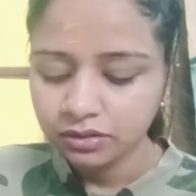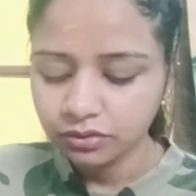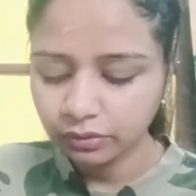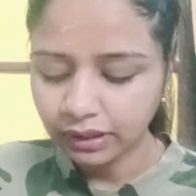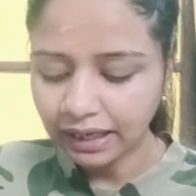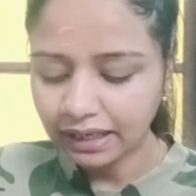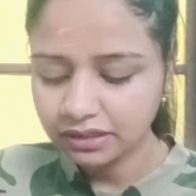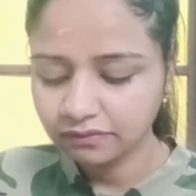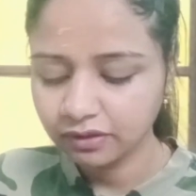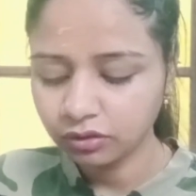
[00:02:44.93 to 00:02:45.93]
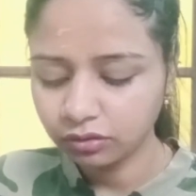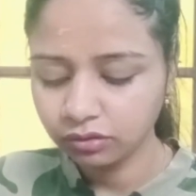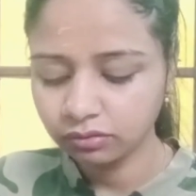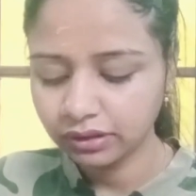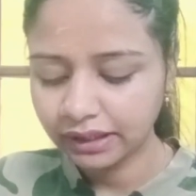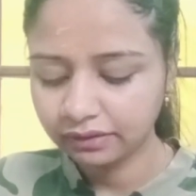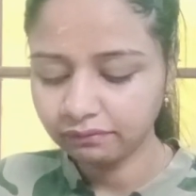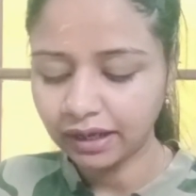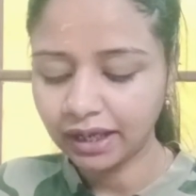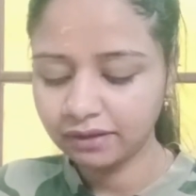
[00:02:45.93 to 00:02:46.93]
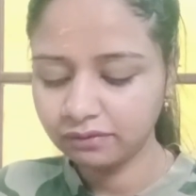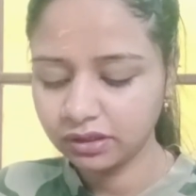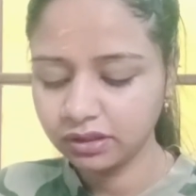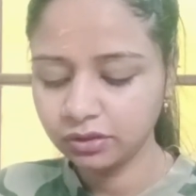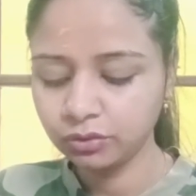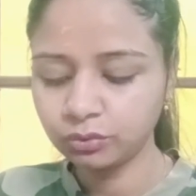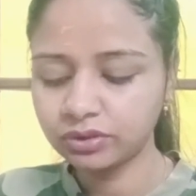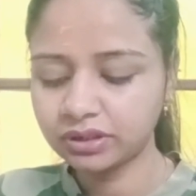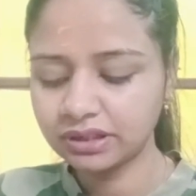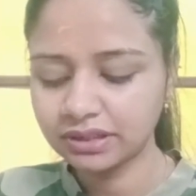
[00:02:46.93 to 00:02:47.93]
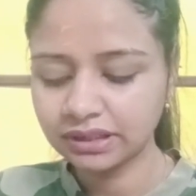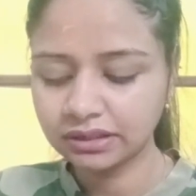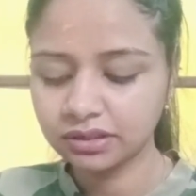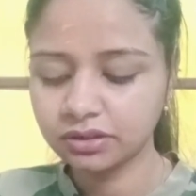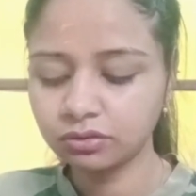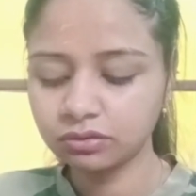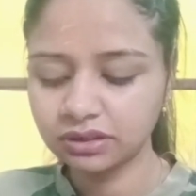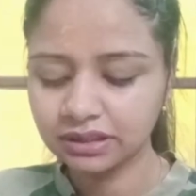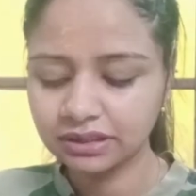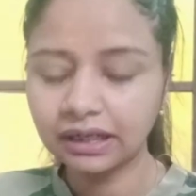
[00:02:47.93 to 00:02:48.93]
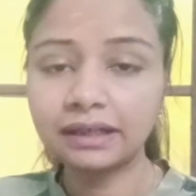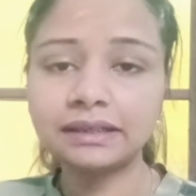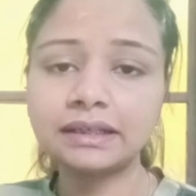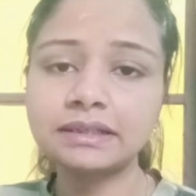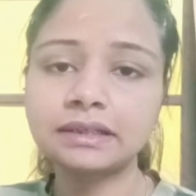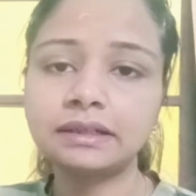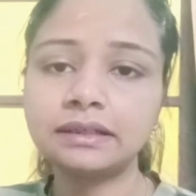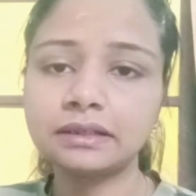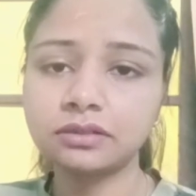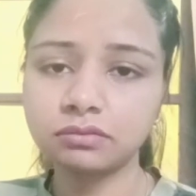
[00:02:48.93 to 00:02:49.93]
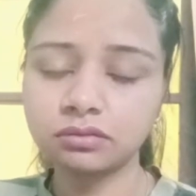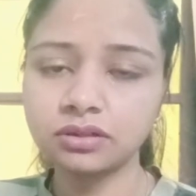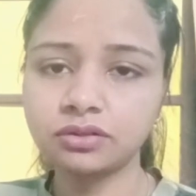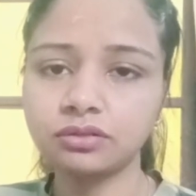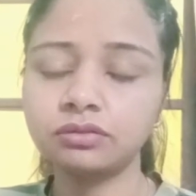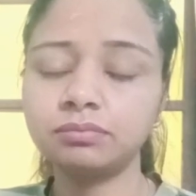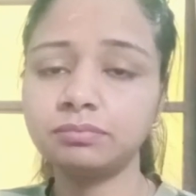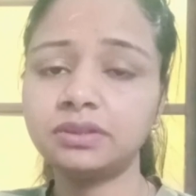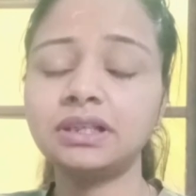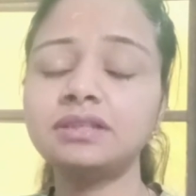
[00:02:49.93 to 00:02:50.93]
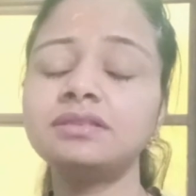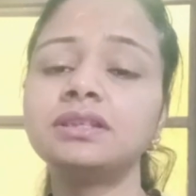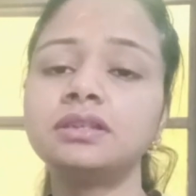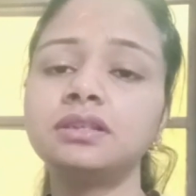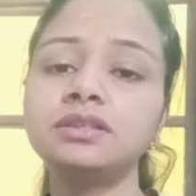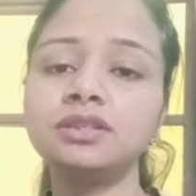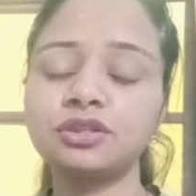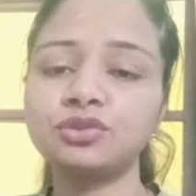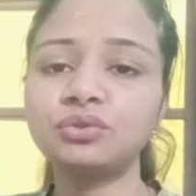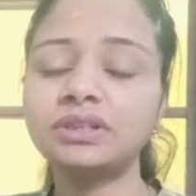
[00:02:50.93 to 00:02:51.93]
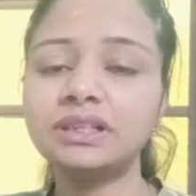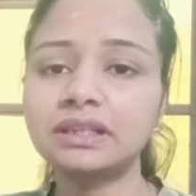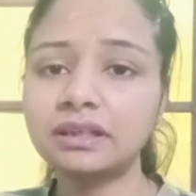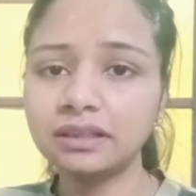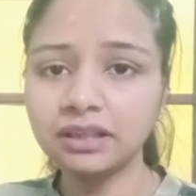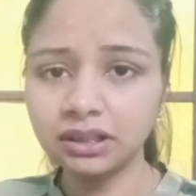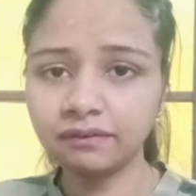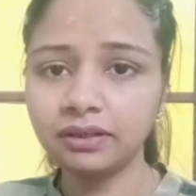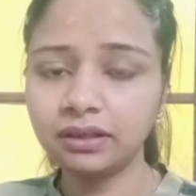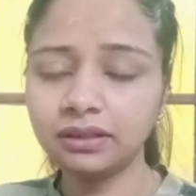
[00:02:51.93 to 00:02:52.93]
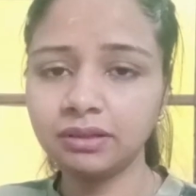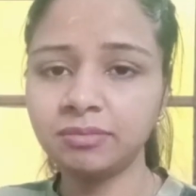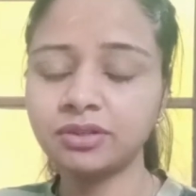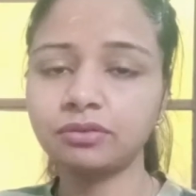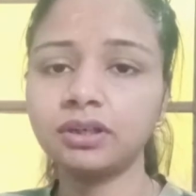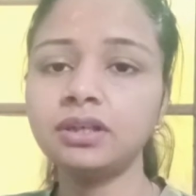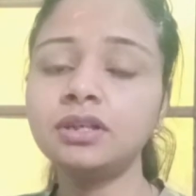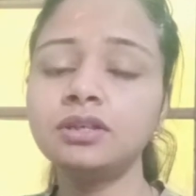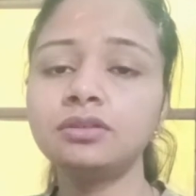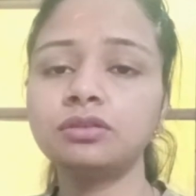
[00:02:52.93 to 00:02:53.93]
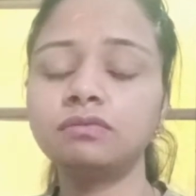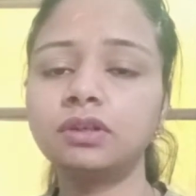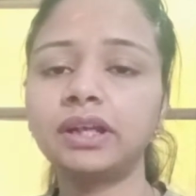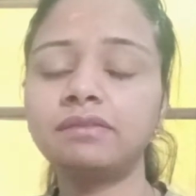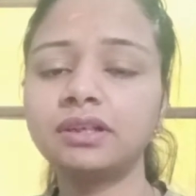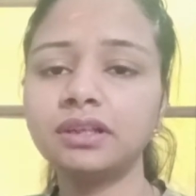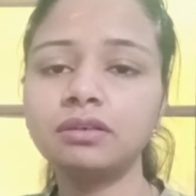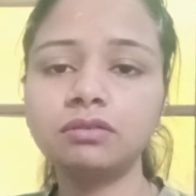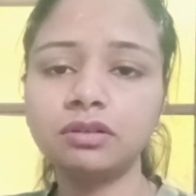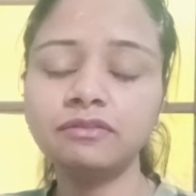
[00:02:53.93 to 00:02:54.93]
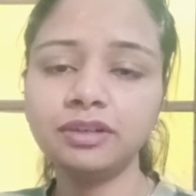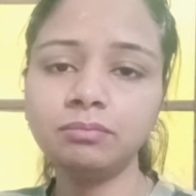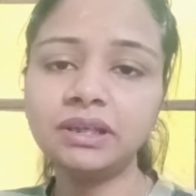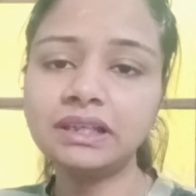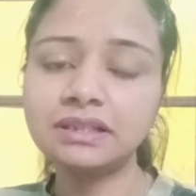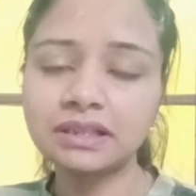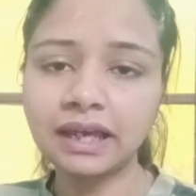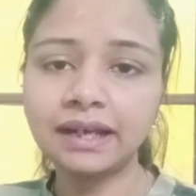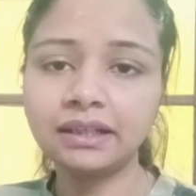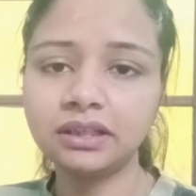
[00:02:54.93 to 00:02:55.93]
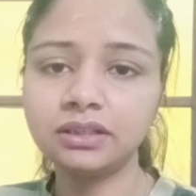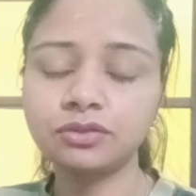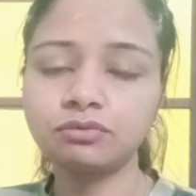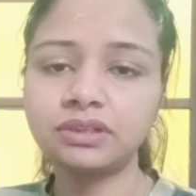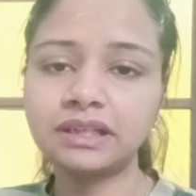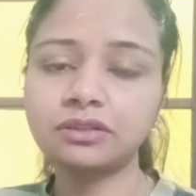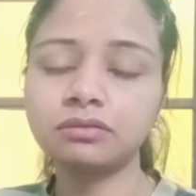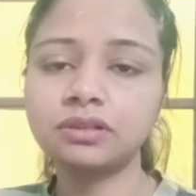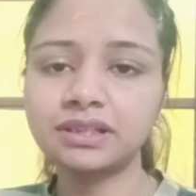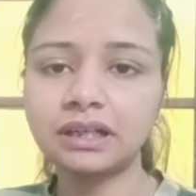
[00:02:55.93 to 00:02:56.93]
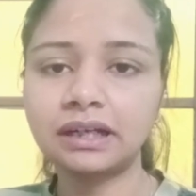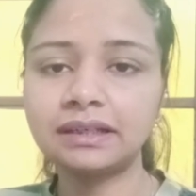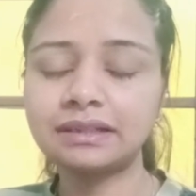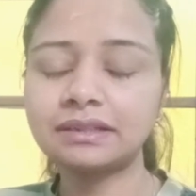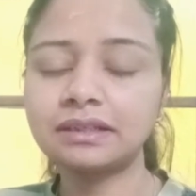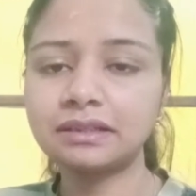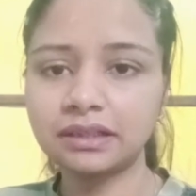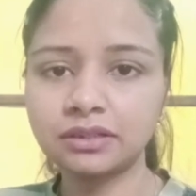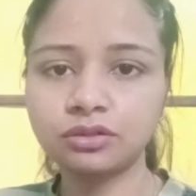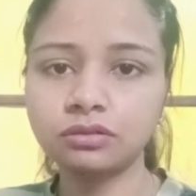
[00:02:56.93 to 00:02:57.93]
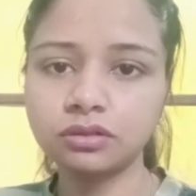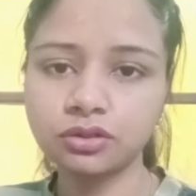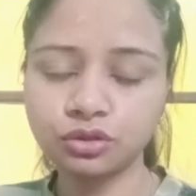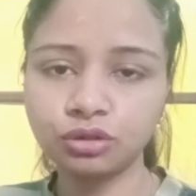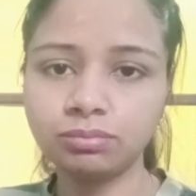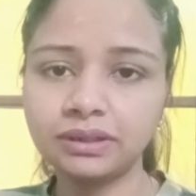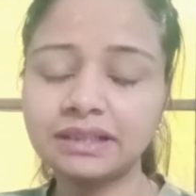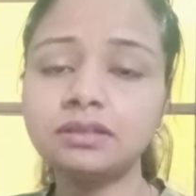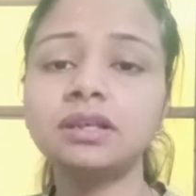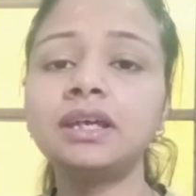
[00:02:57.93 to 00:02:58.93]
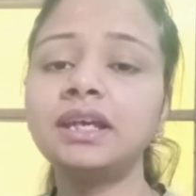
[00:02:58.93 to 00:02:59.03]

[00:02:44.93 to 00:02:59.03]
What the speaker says: so as we all know that why we use this test.startTest and test.stopTest, this is just to reset the governor limits. Okay, so whatever the code will be inside these two, test.startTest and test.stopTest,